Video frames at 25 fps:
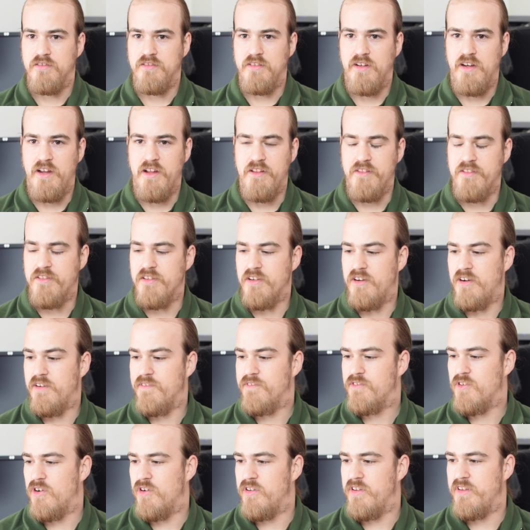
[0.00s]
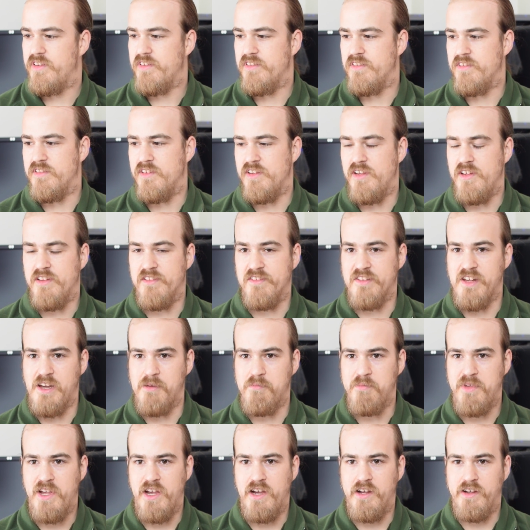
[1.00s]
lens that I've got. This is the
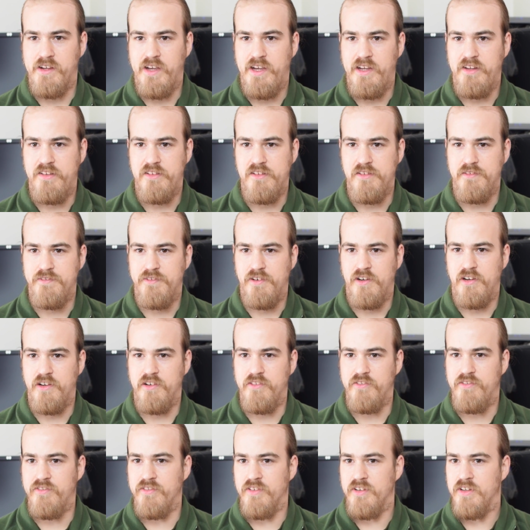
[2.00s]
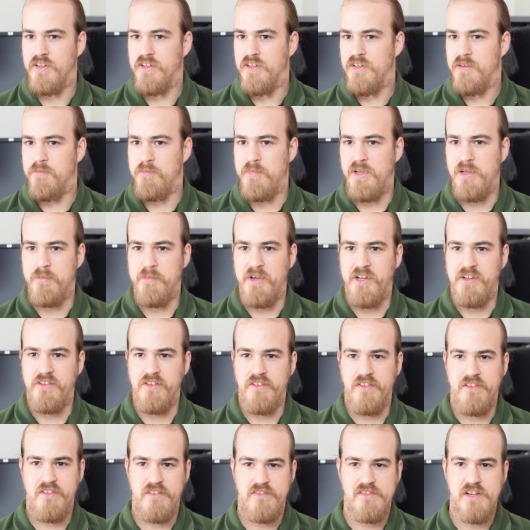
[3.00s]
Samyang 85
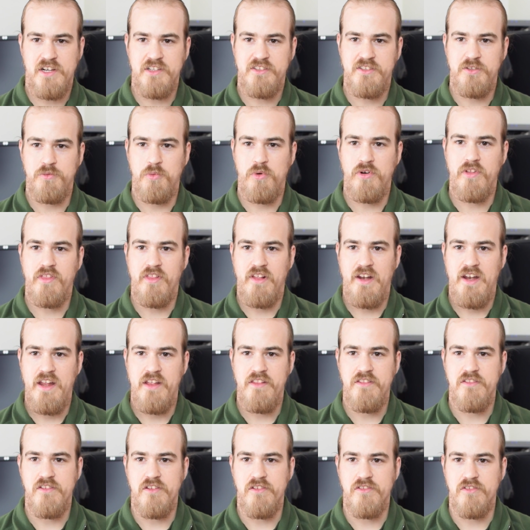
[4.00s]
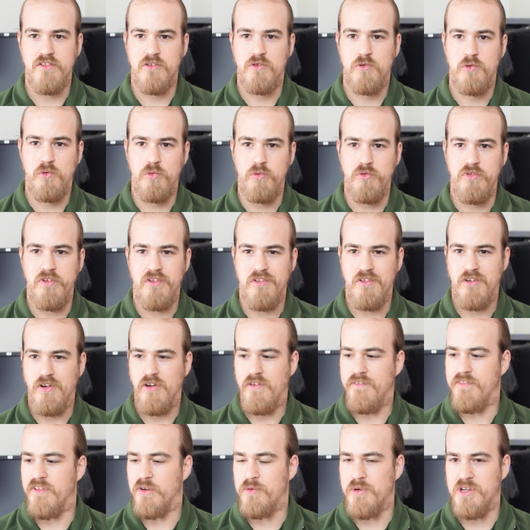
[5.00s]
millimeters. This is actually one of the lenses that causes a
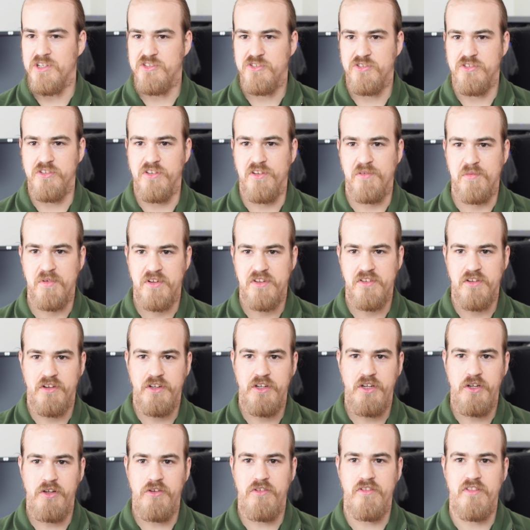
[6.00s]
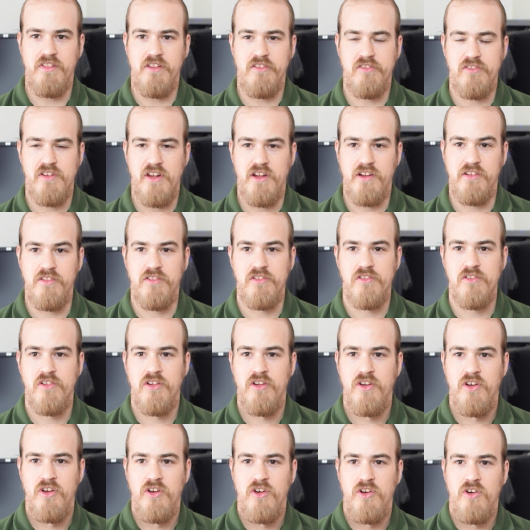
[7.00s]
lot of the questions because I used this lens
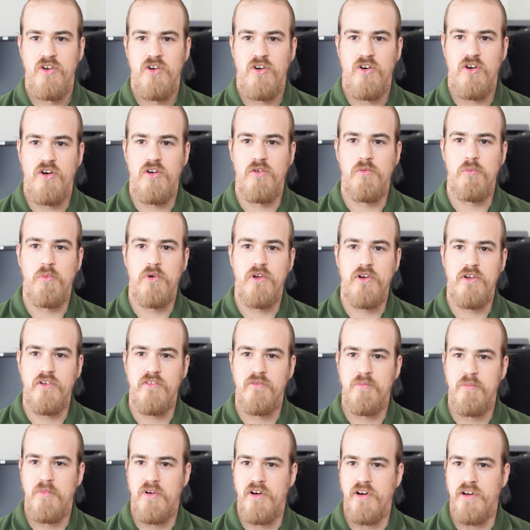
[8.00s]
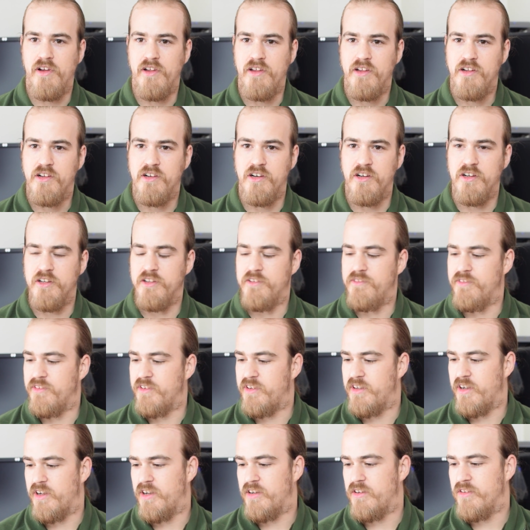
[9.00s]
on one of my guide
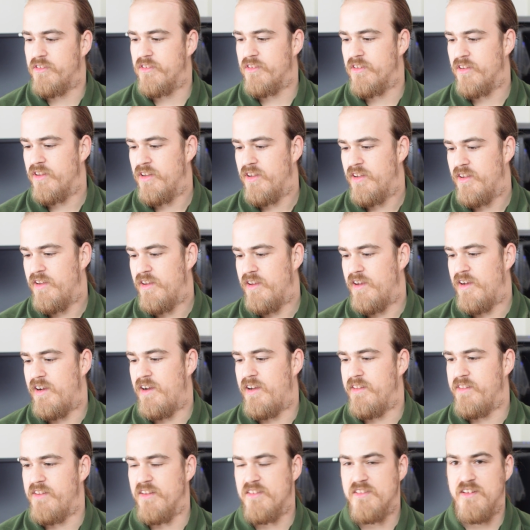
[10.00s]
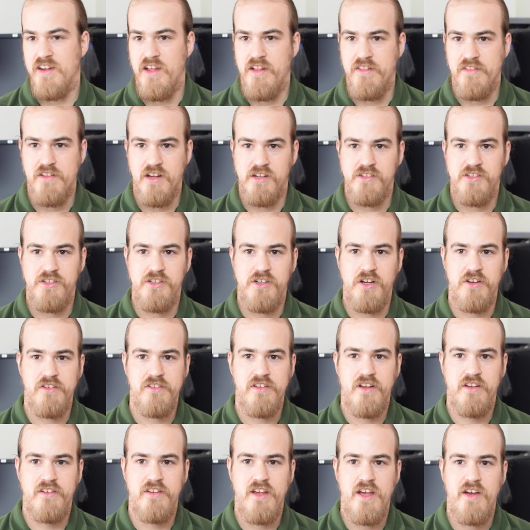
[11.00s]
videos. And this lens actually goes
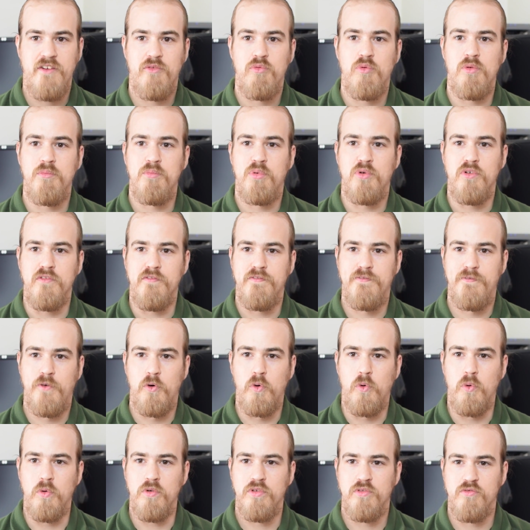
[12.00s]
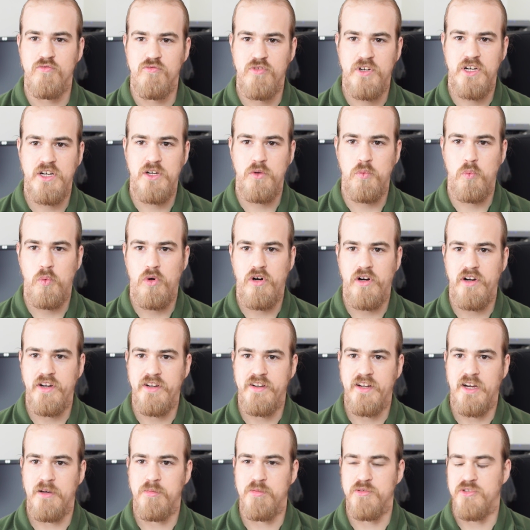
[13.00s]
down to f1.4. It's really
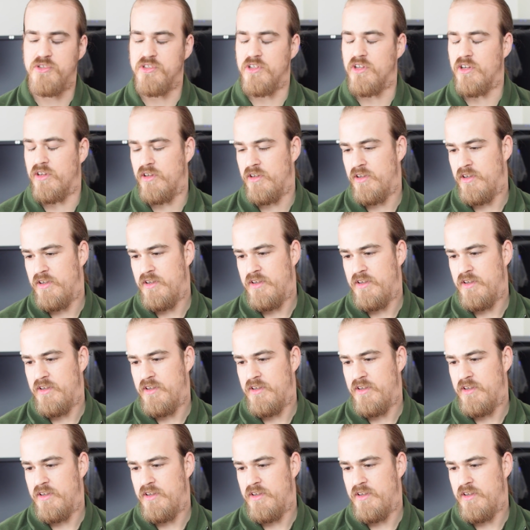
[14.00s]
wide aperture.